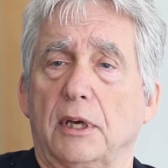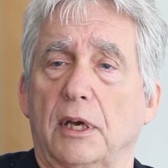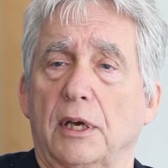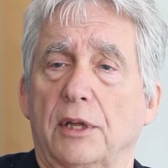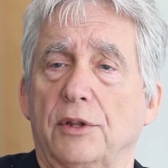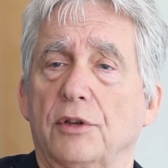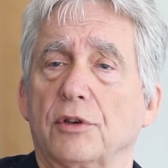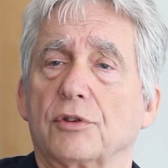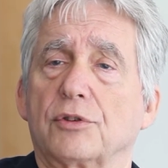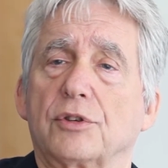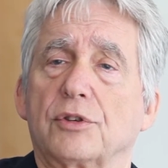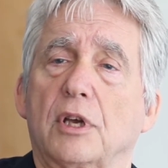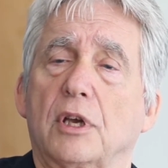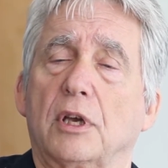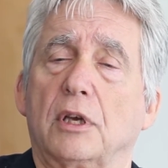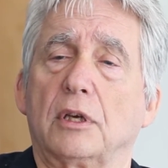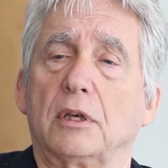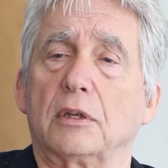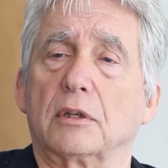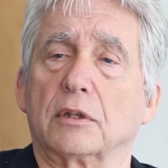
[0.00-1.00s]
And there's
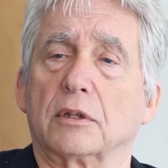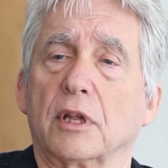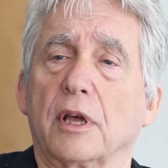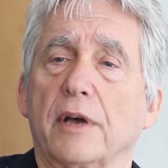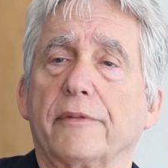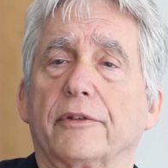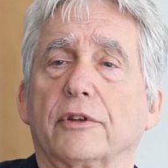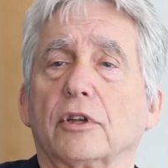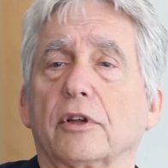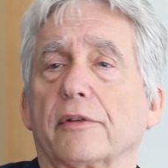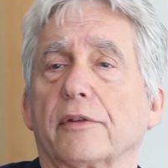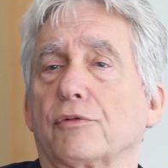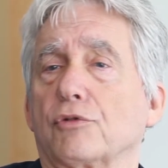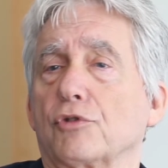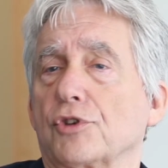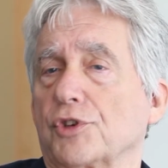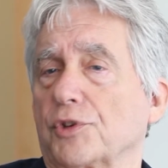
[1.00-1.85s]
a level of